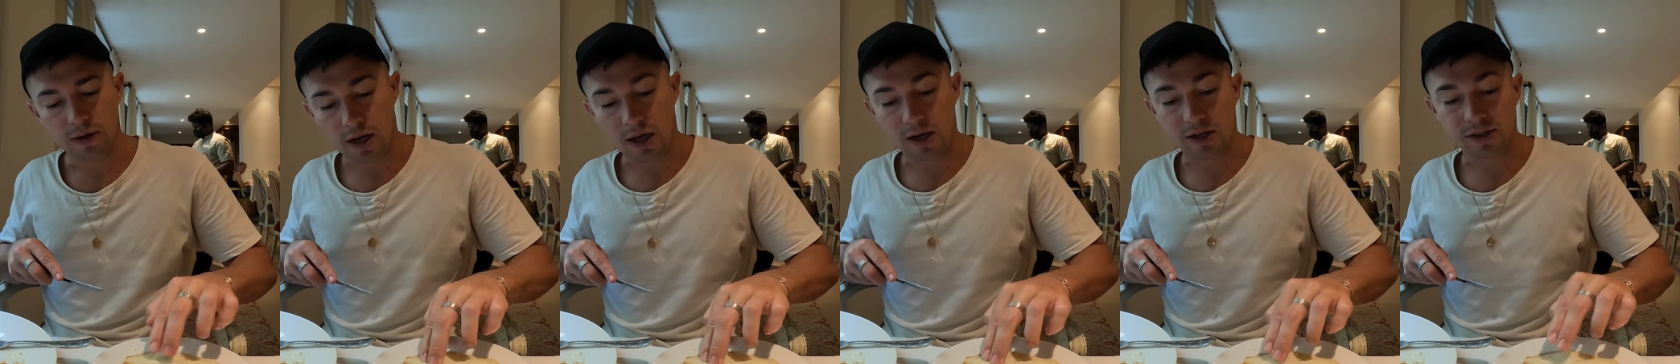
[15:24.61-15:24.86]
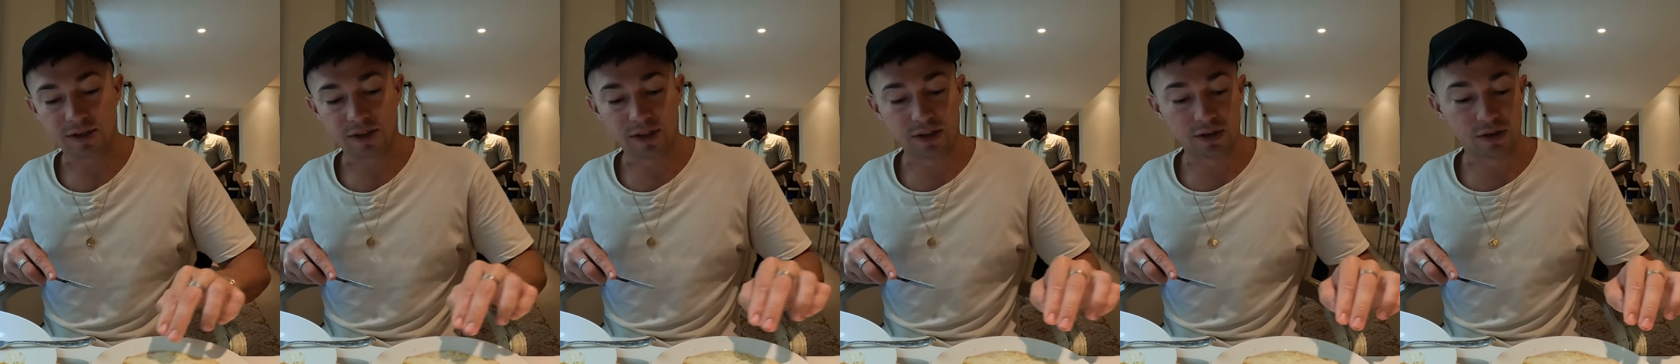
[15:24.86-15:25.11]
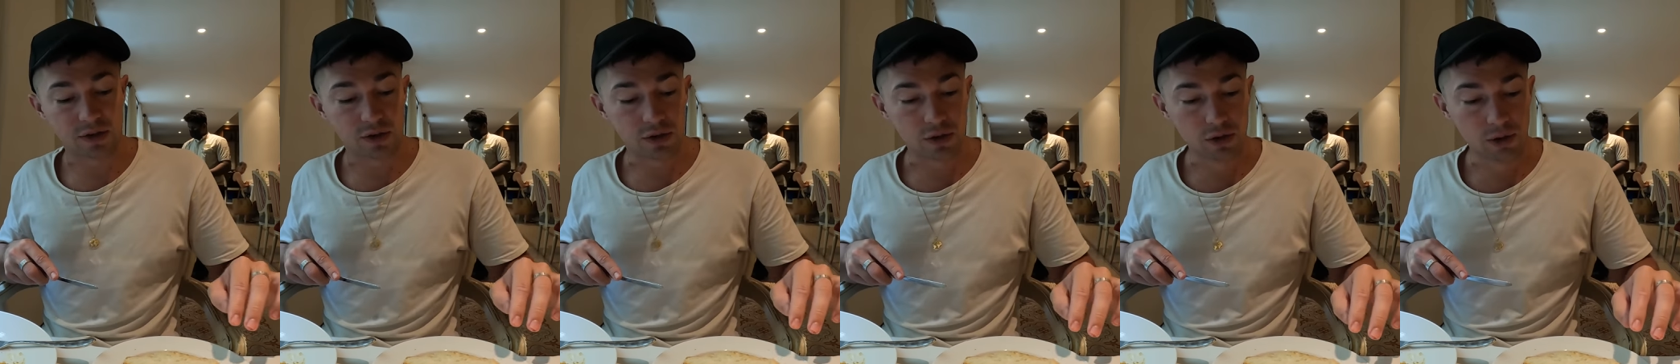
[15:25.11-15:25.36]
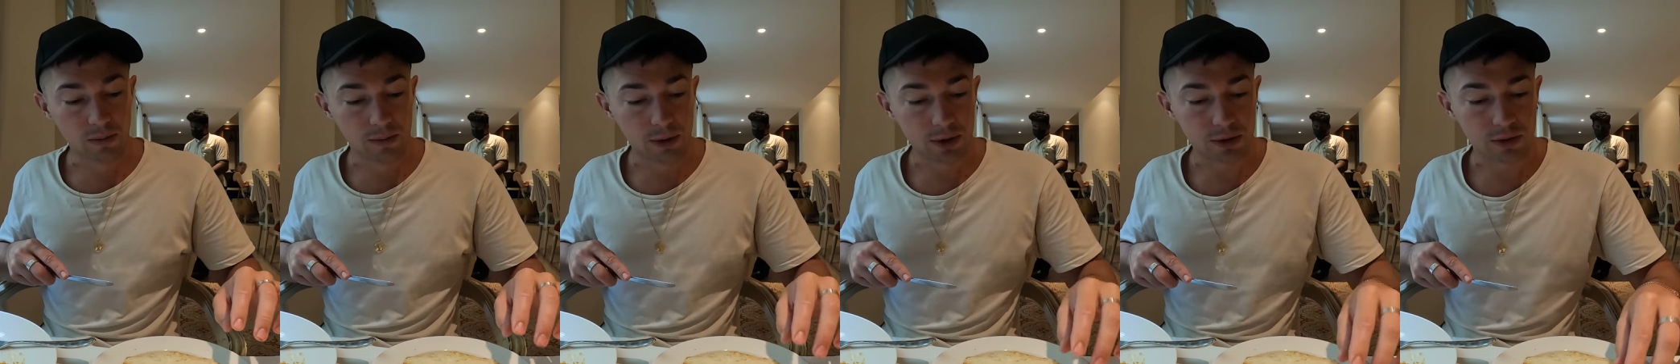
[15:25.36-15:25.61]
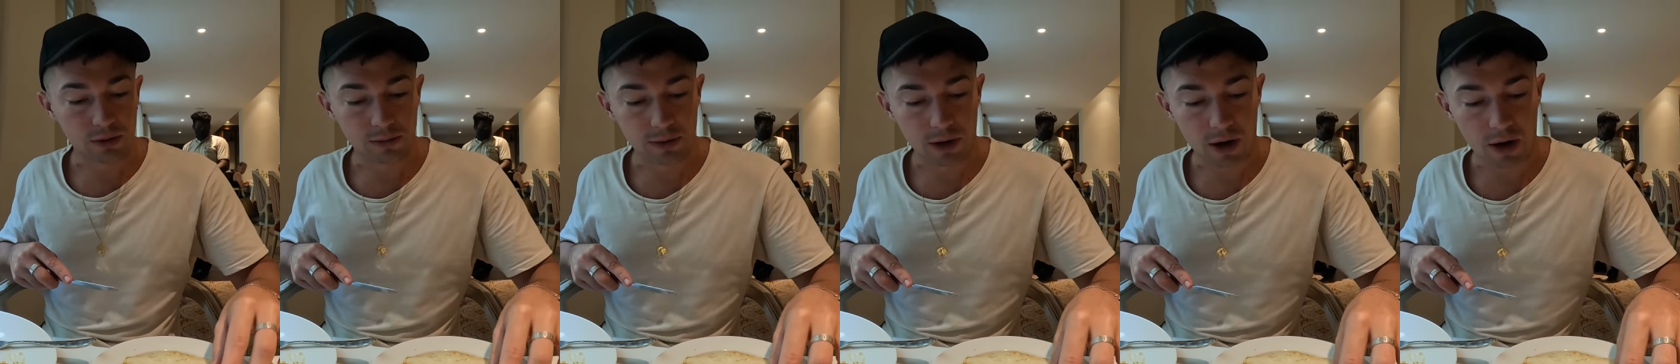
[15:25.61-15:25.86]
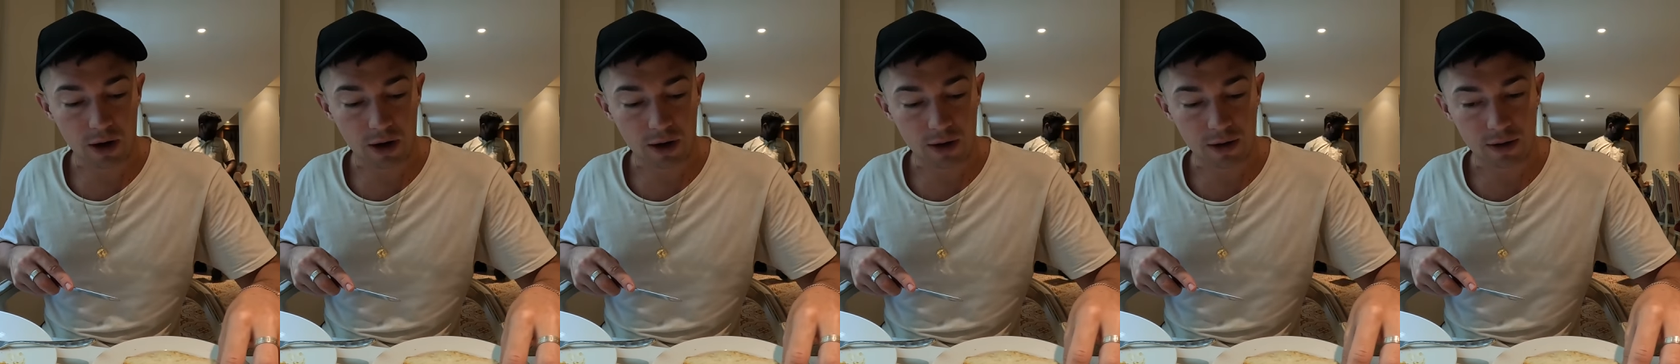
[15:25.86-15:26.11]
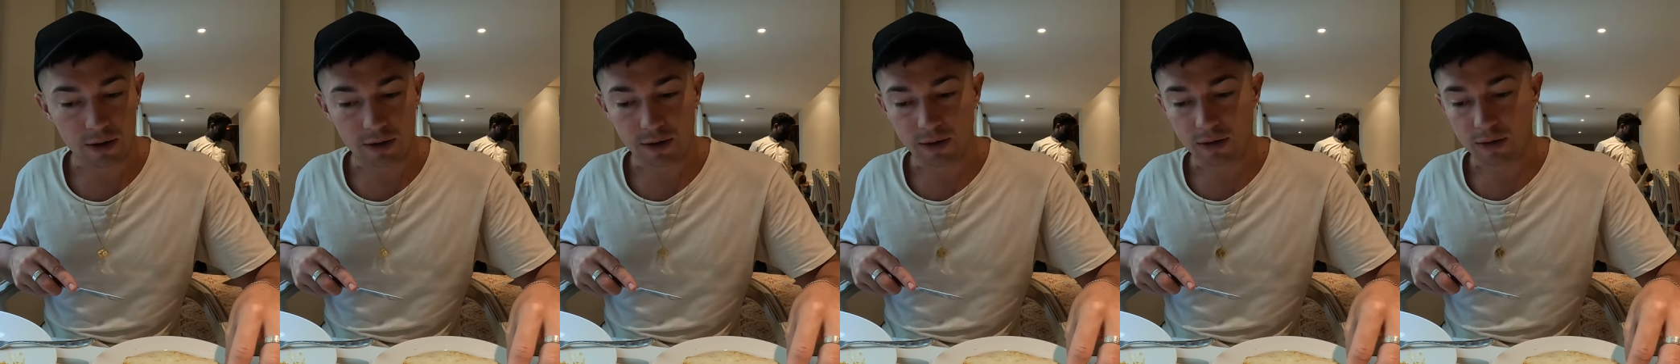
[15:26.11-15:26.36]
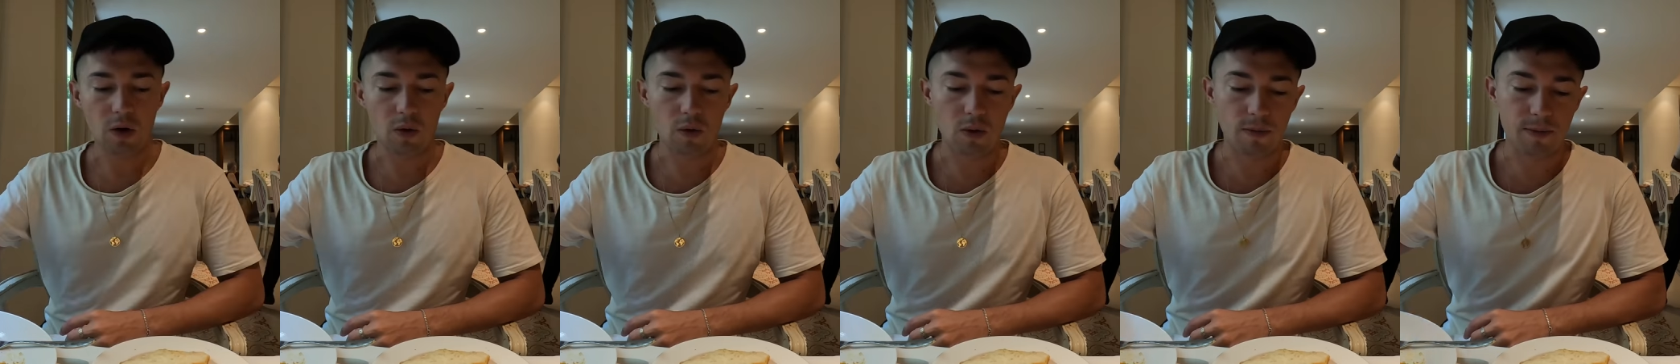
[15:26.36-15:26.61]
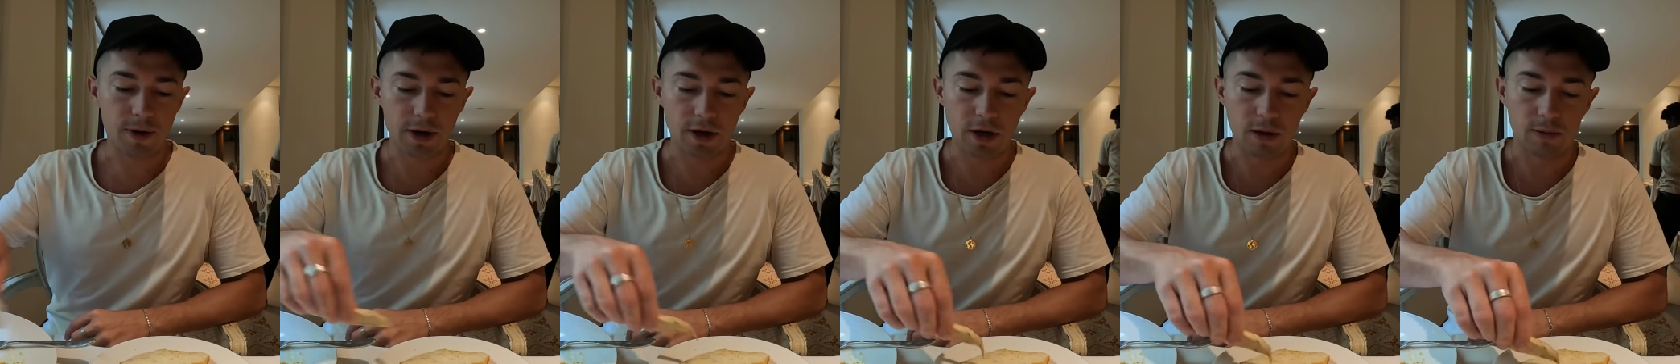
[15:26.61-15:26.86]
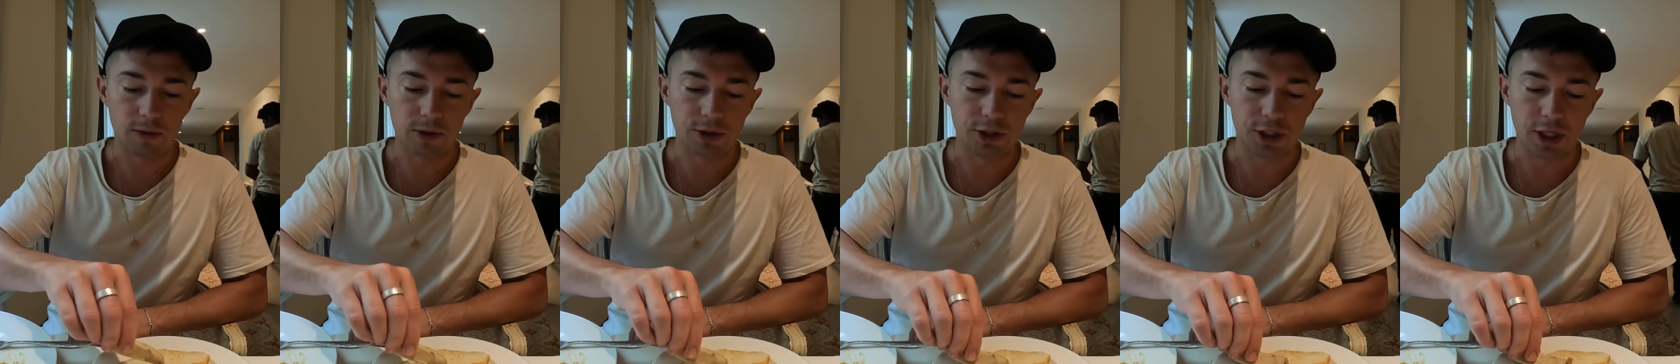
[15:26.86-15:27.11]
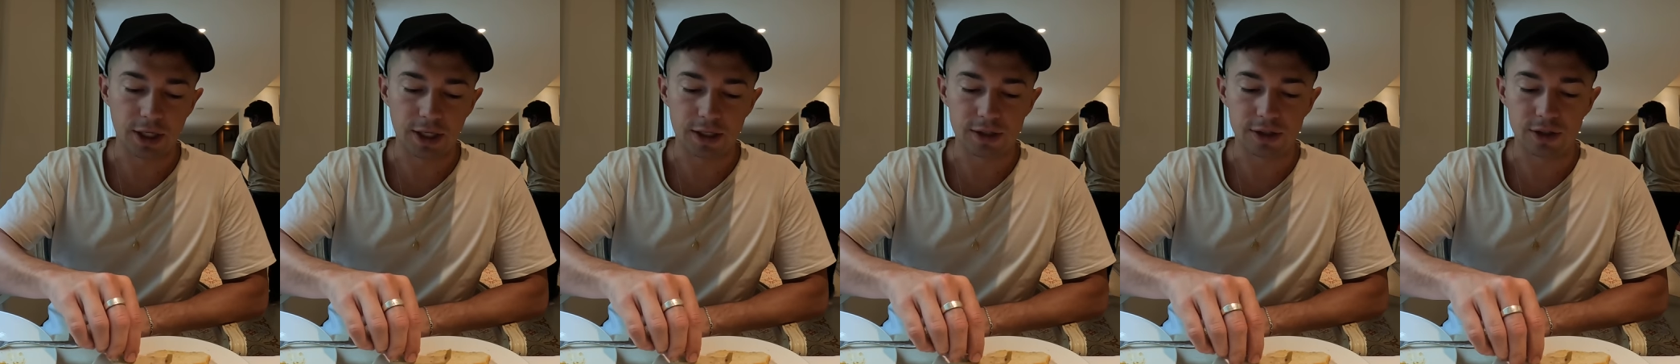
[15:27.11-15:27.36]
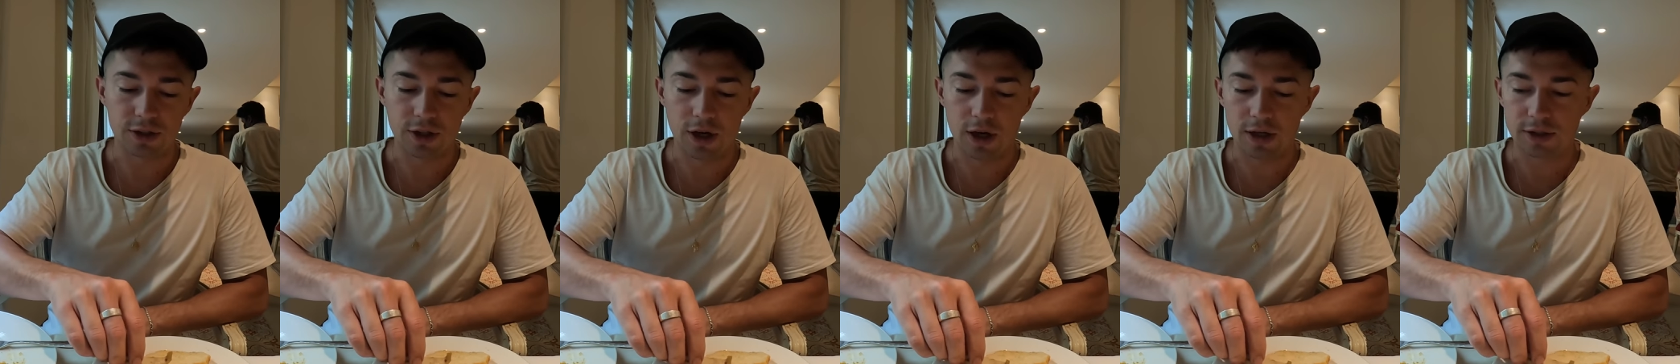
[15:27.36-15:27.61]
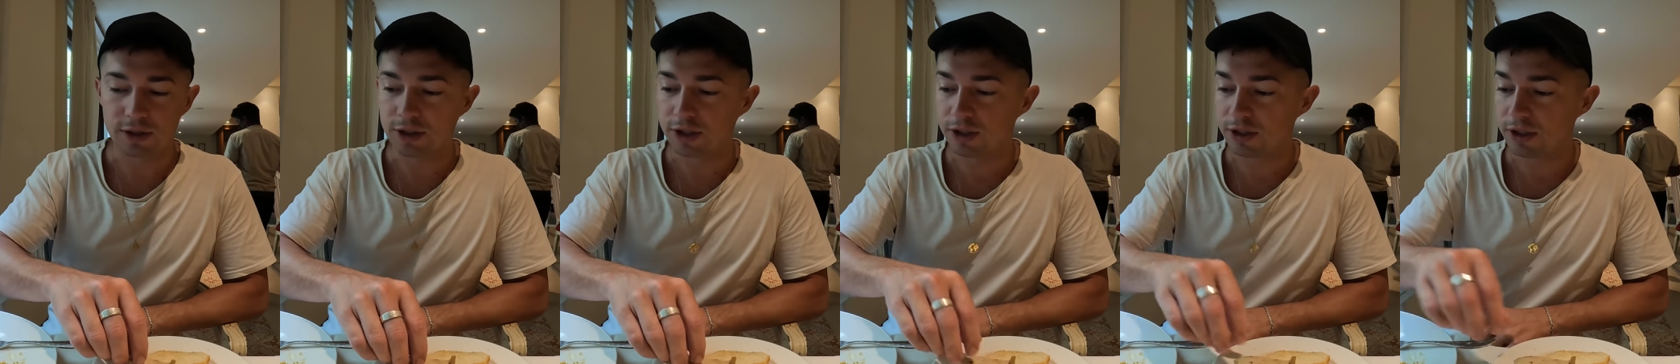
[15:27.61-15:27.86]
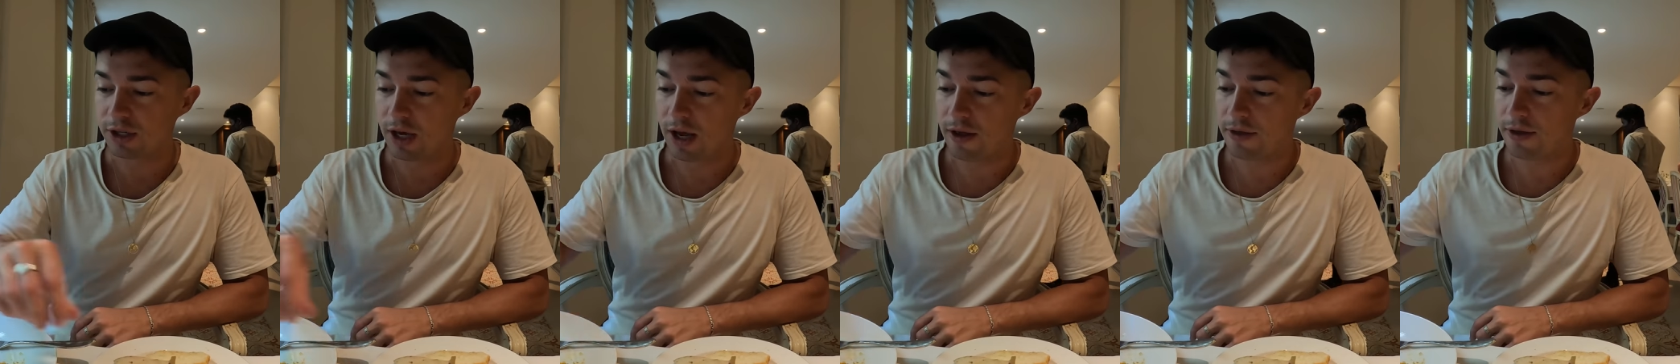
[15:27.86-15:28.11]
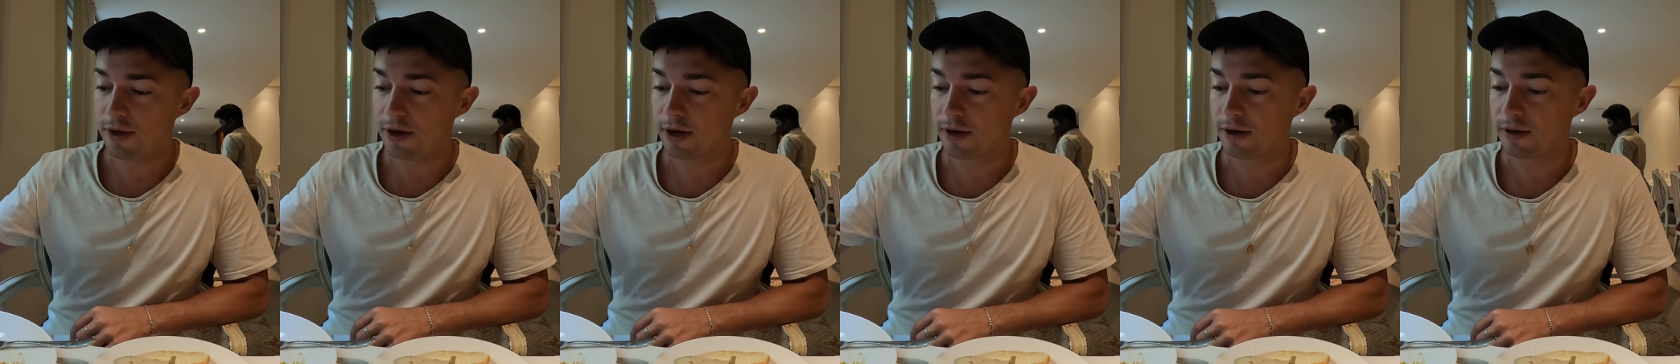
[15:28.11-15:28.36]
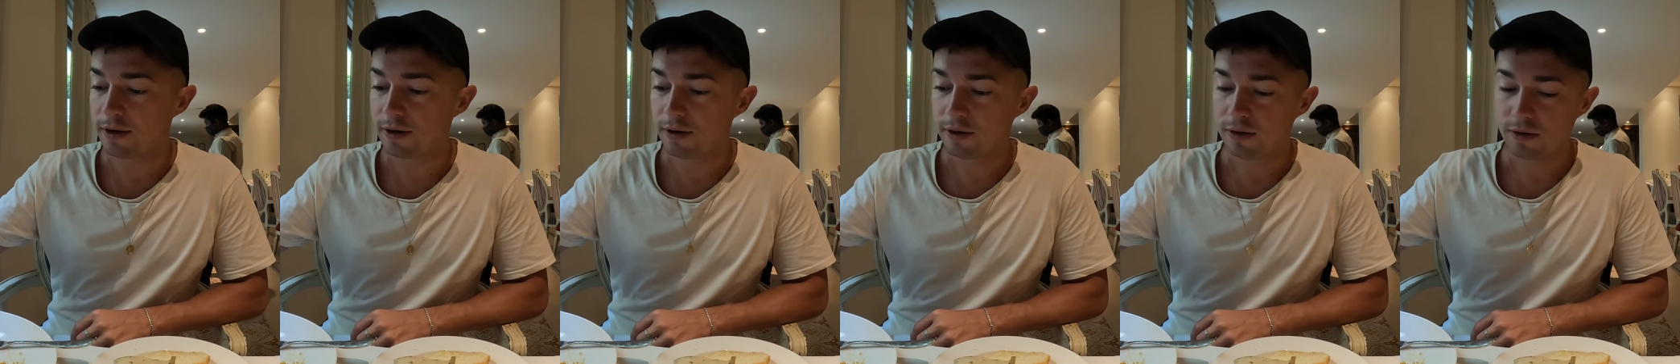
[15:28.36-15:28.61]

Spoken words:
Honestly, it's super, super hard. We'll put a couple chicken sausages on there.